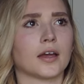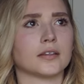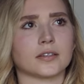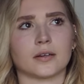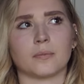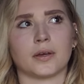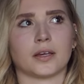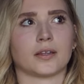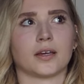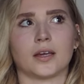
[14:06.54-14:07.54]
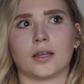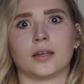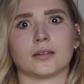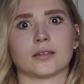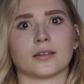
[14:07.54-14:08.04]
ended up being the
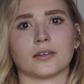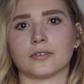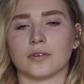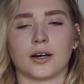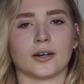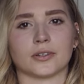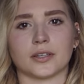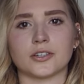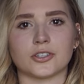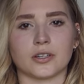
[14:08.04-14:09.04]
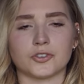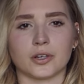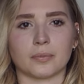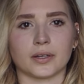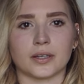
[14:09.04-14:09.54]
end of our
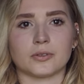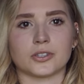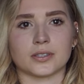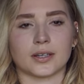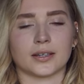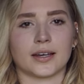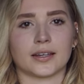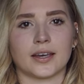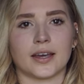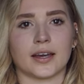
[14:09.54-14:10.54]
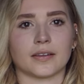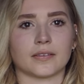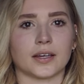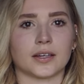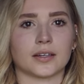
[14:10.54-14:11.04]
relationship. Like he was just like, I
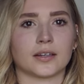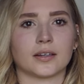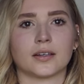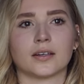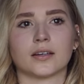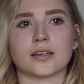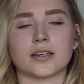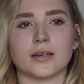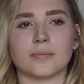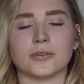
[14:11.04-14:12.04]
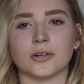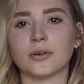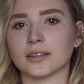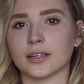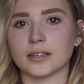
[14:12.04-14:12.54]
can't like keep
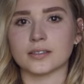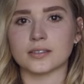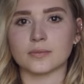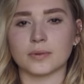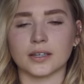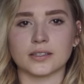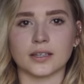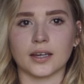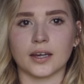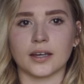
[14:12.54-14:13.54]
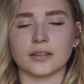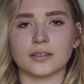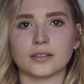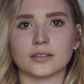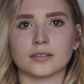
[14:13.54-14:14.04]
doing this because I can't
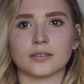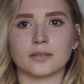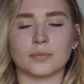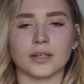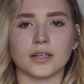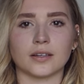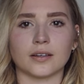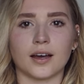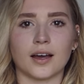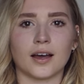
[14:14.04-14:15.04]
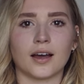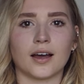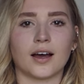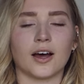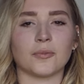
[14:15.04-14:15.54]
be
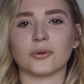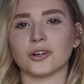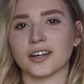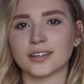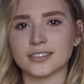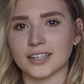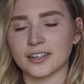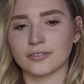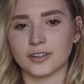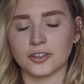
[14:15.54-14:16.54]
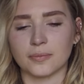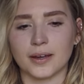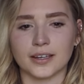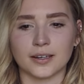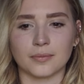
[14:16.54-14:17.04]
unproductive, and you're
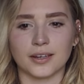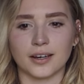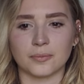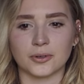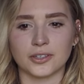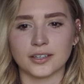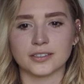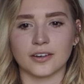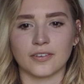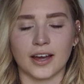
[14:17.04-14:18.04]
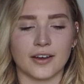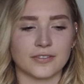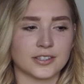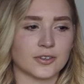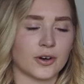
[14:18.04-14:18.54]
making me unproductive. I
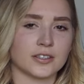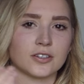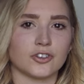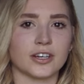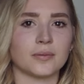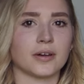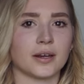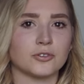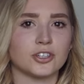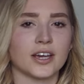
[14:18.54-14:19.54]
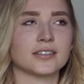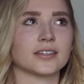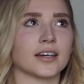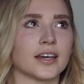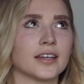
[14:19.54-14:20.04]
have this crazy dream and I'm
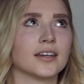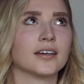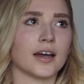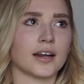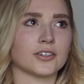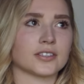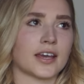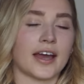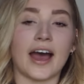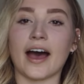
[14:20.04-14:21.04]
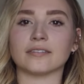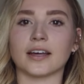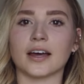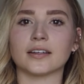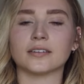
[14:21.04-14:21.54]
chasing it, and I just can't have
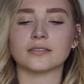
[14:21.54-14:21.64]
that.